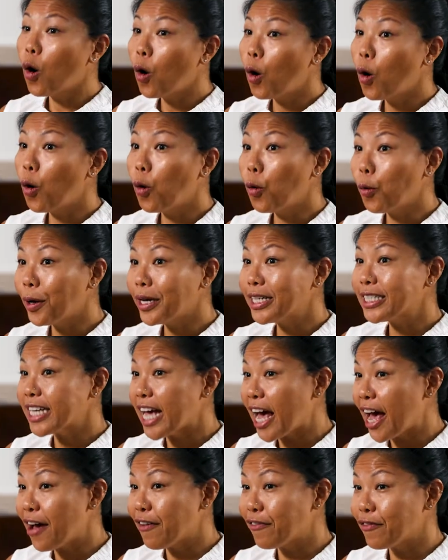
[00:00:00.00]
Always
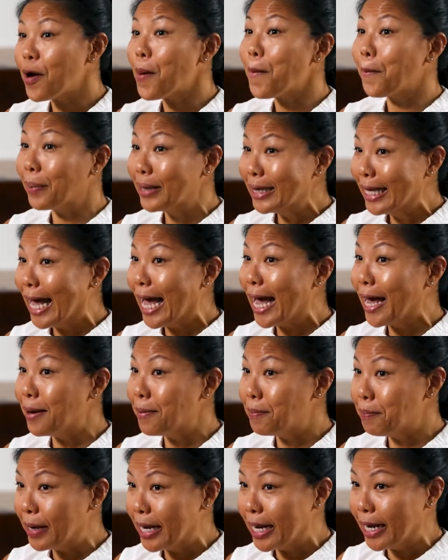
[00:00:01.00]
have
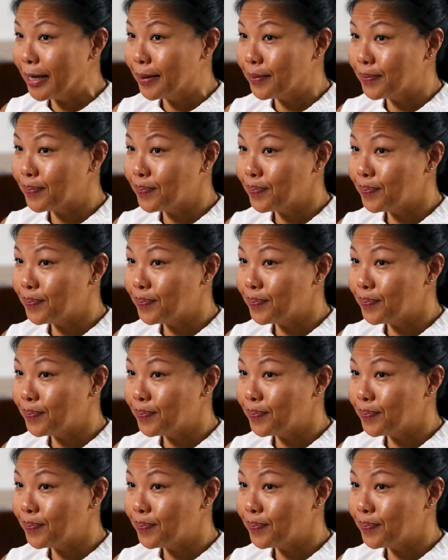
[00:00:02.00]
Plan B.